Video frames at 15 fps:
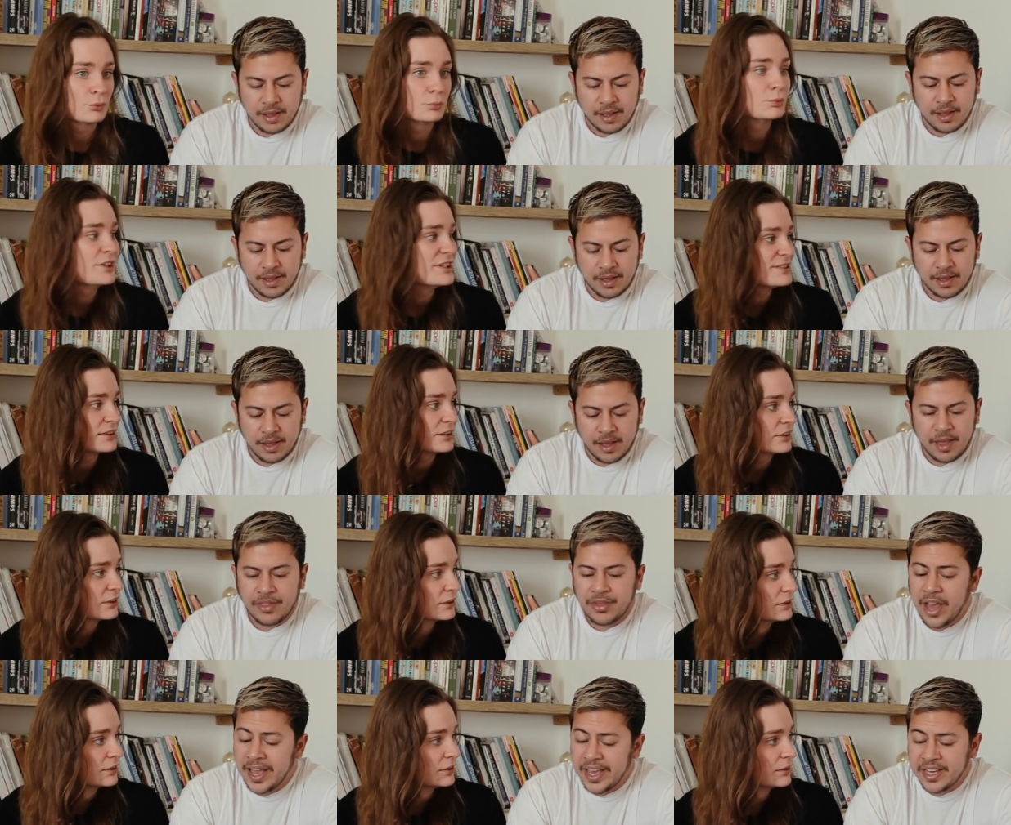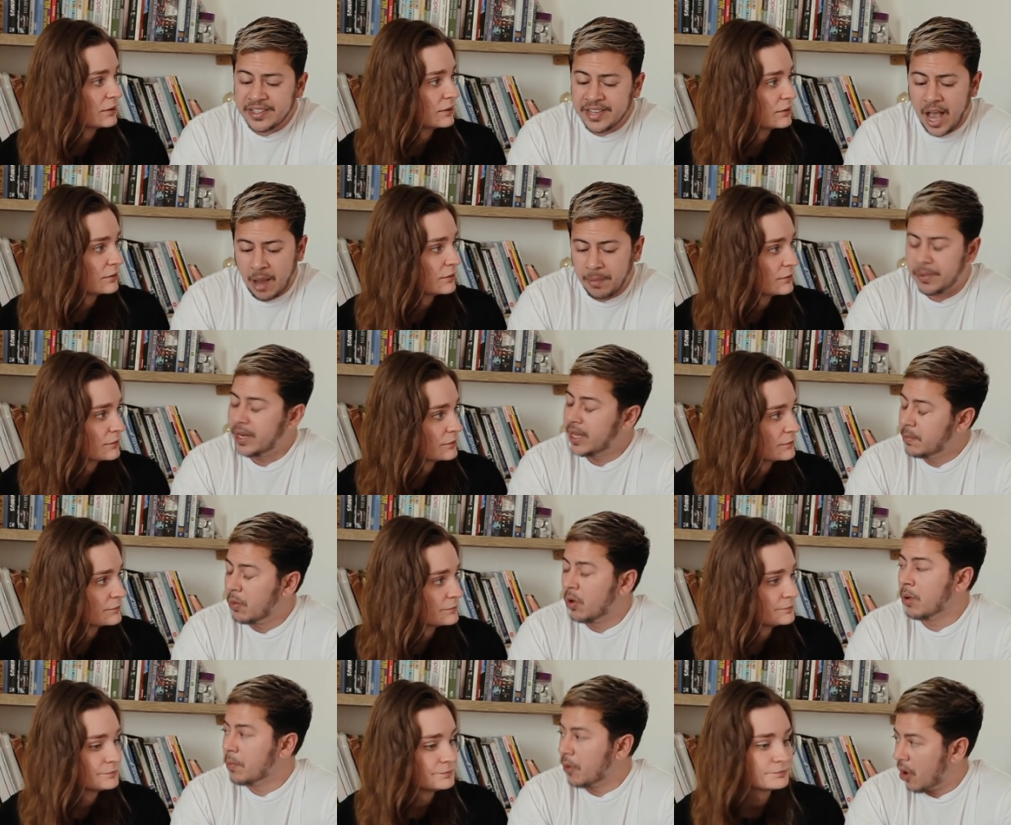Speaker 1: reason. That is happening
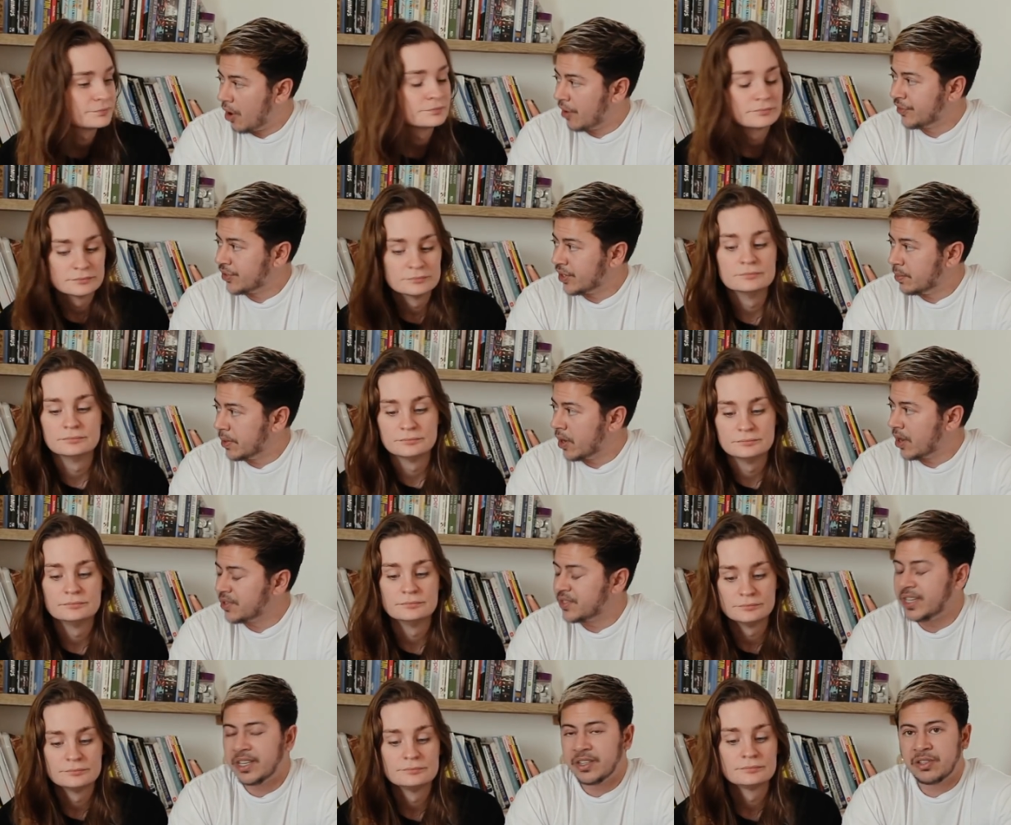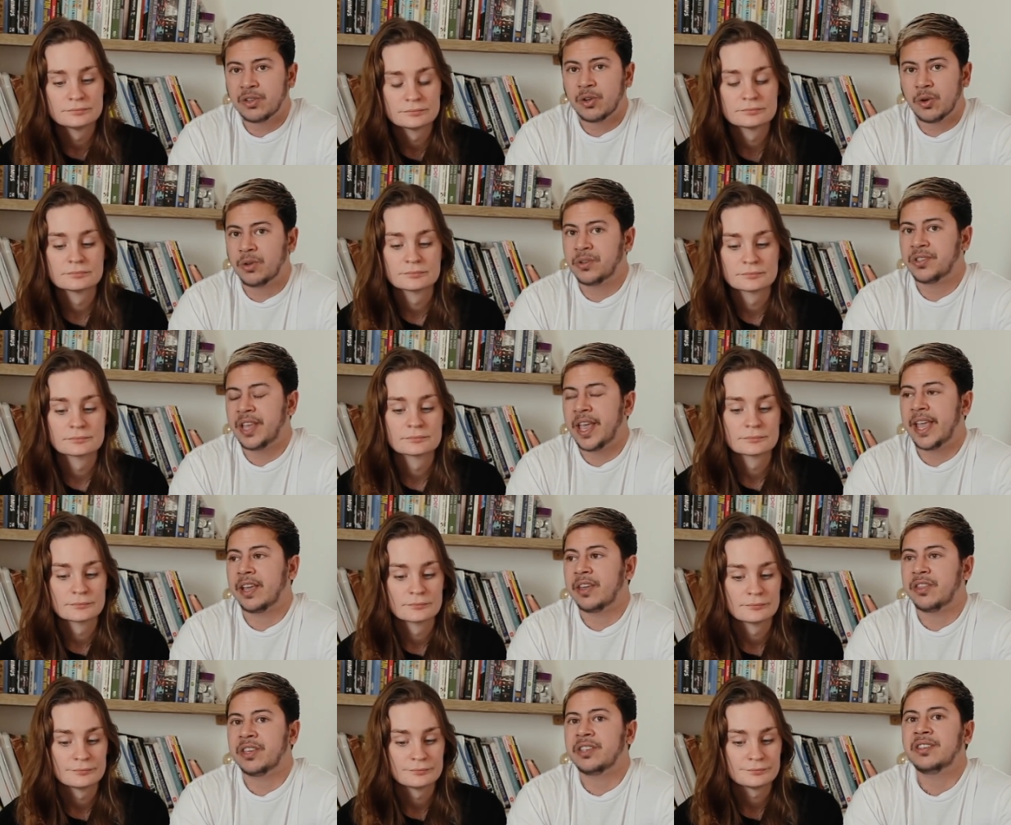more and more often. We are mm. seeing schools
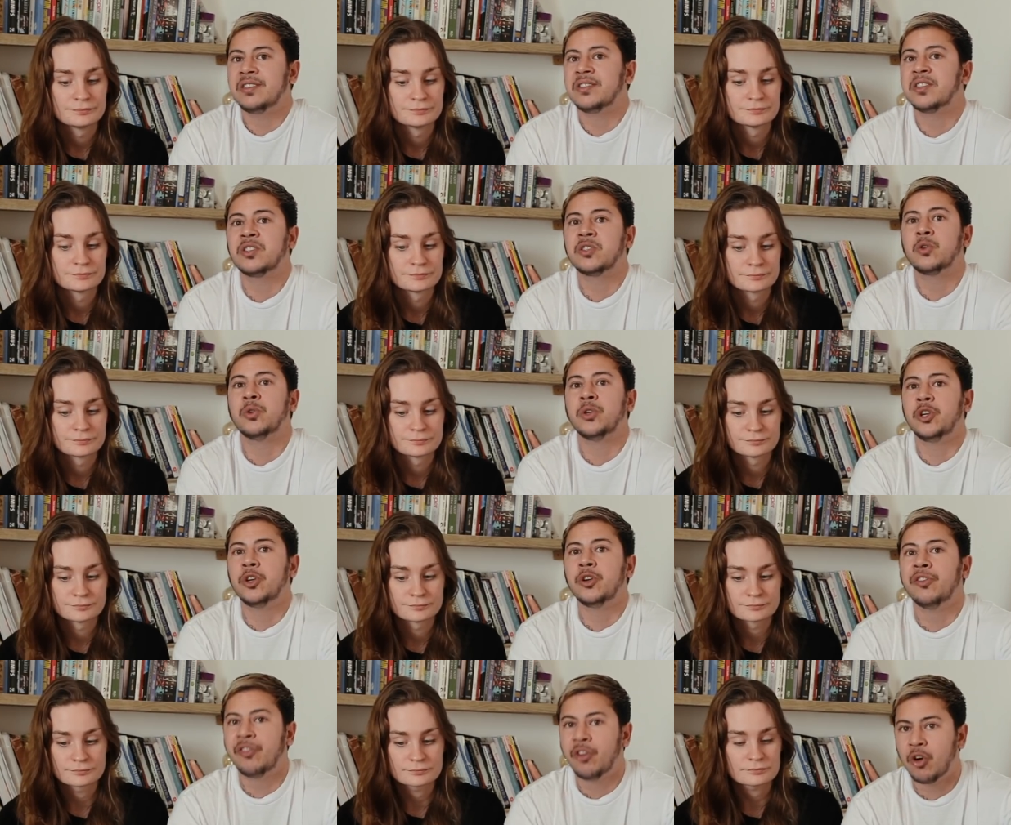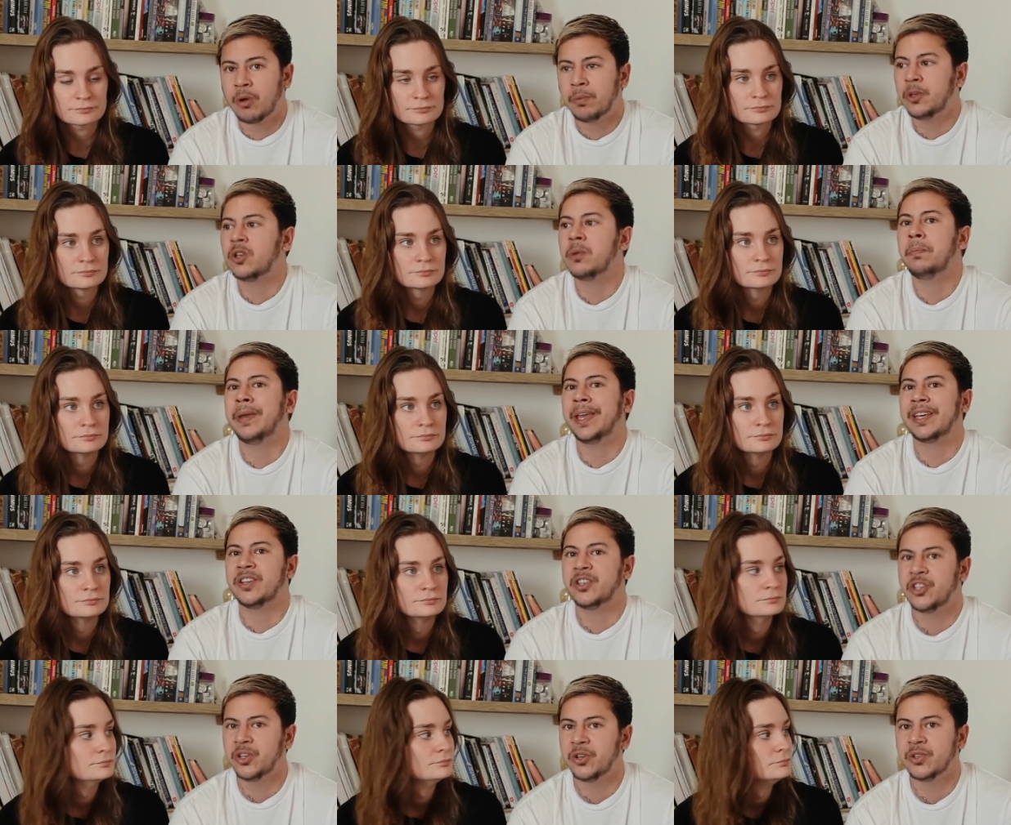saying this is the school uniform, you can pick
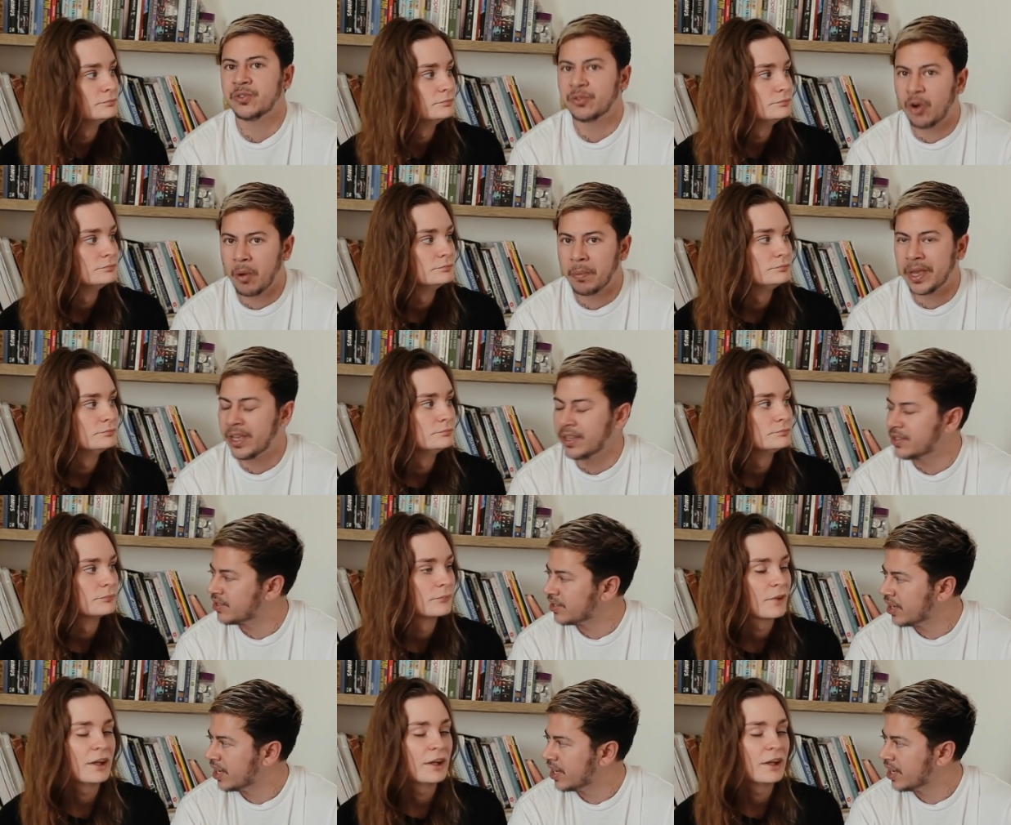and choose from it.